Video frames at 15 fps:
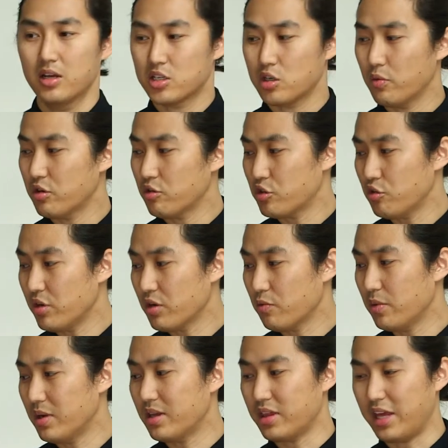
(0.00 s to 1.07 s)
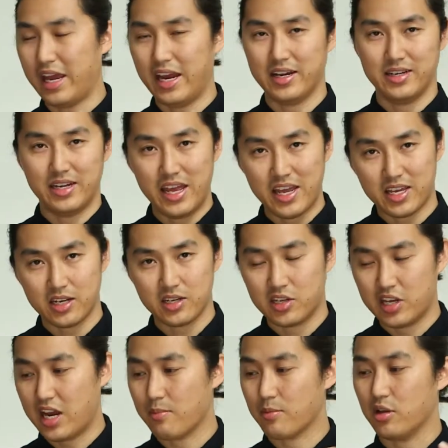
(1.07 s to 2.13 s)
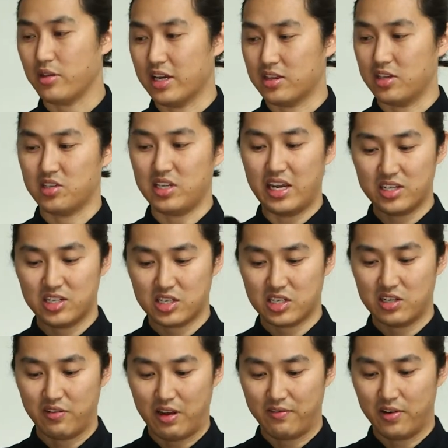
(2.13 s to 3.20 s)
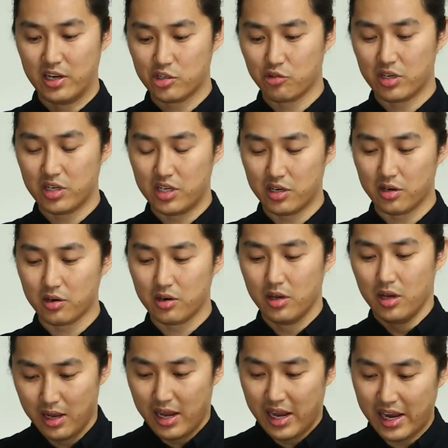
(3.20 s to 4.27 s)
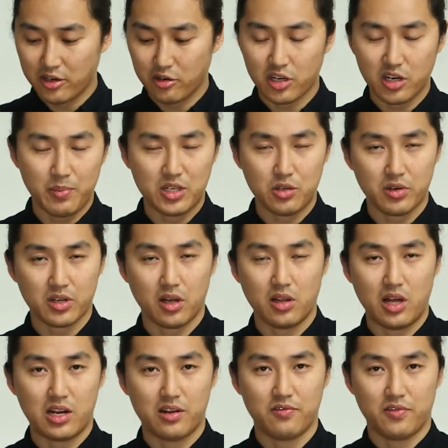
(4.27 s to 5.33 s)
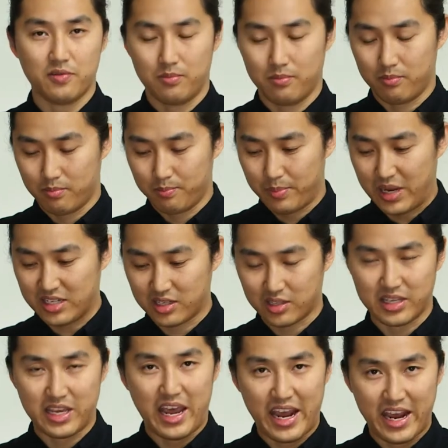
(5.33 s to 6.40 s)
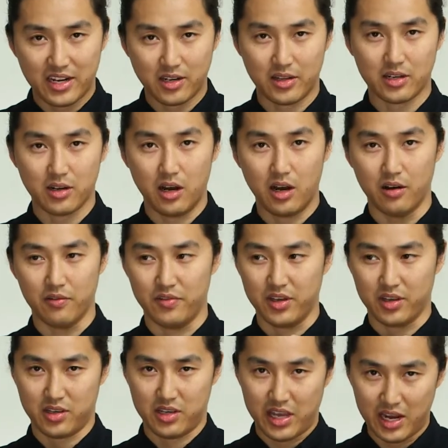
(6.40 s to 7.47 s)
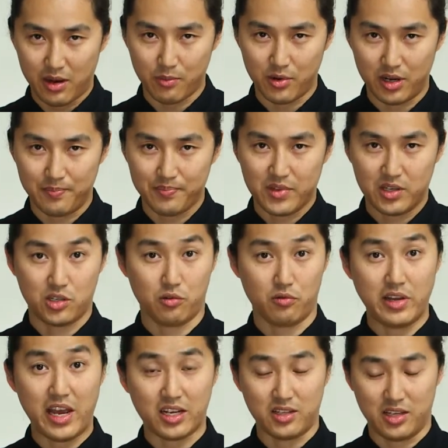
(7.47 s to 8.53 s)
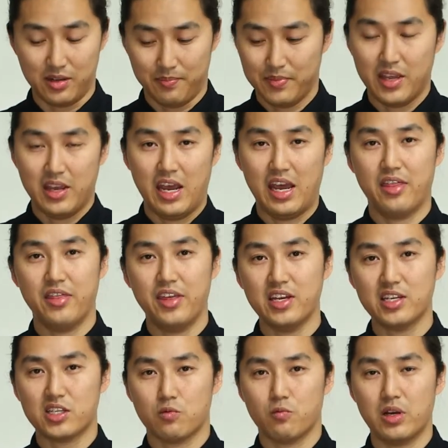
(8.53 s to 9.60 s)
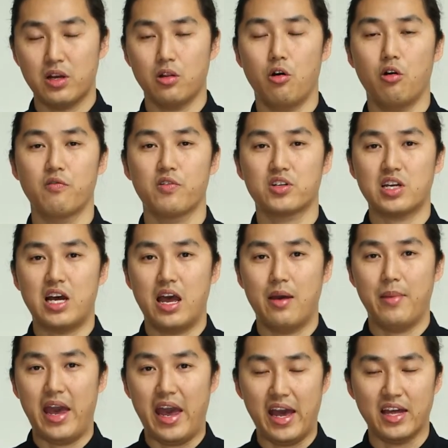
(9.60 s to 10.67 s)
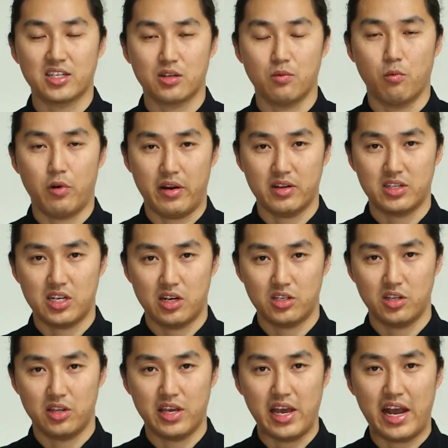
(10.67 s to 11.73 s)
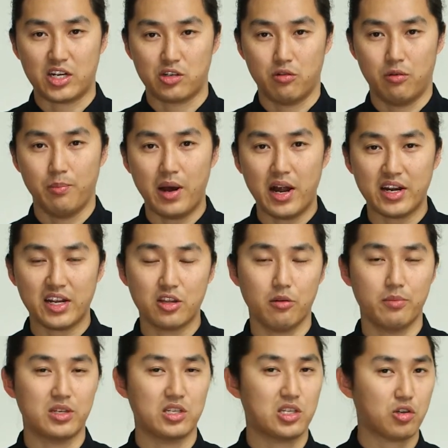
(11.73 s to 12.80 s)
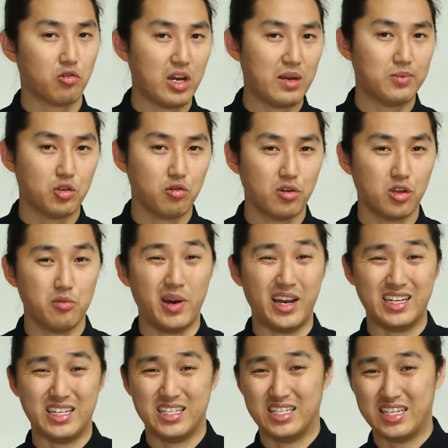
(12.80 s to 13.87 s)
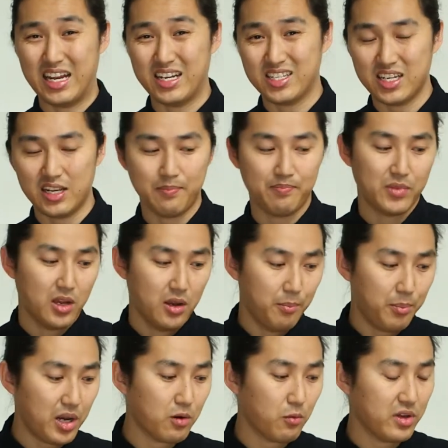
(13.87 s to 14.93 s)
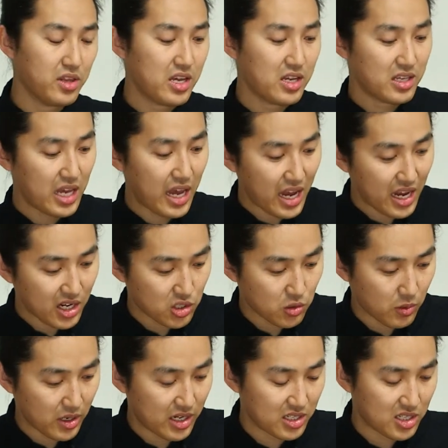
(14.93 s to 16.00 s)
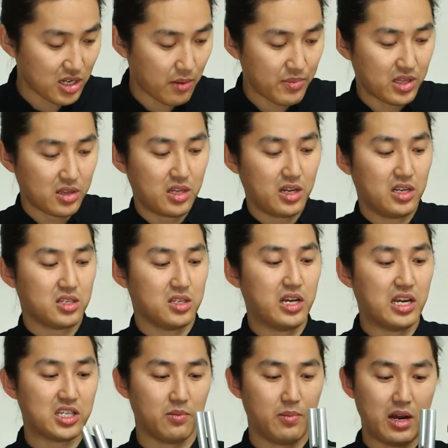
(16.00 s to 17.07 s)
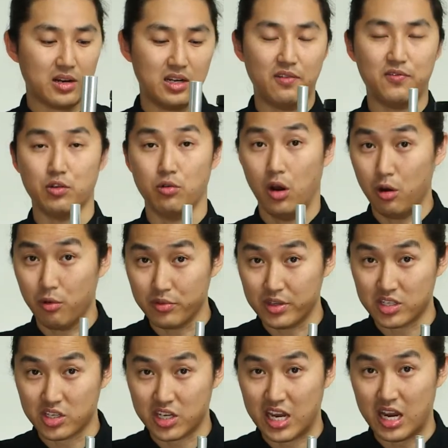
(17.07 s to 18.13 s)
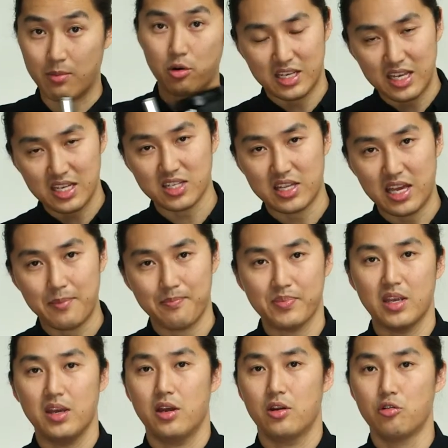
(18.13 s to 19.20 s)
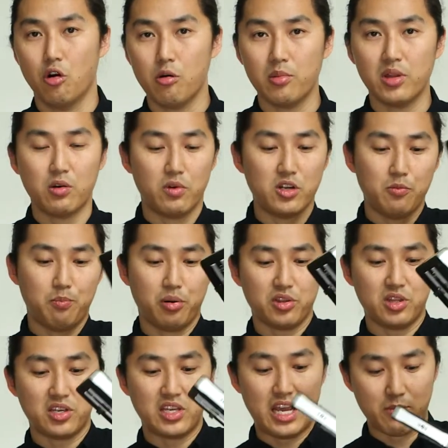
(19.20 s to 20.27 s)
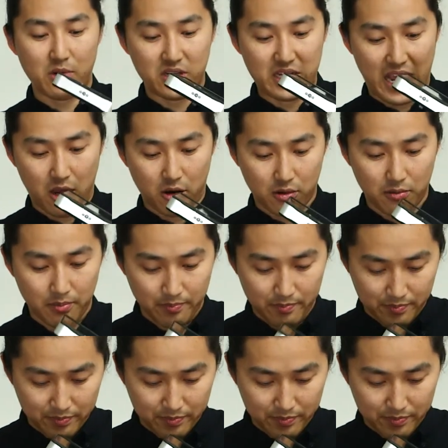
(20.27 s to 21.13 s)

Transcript: So when you're shooting with a naked camera like this A6500 here, and you're going to be doing a lot of basically handling of the camera directly, and this will over time add some wear and tear to the actual body. There'll be scrapes to it, you might dent it, but with a cage, what is something that is nice about it if you own this camera is that normally when you put the camera down,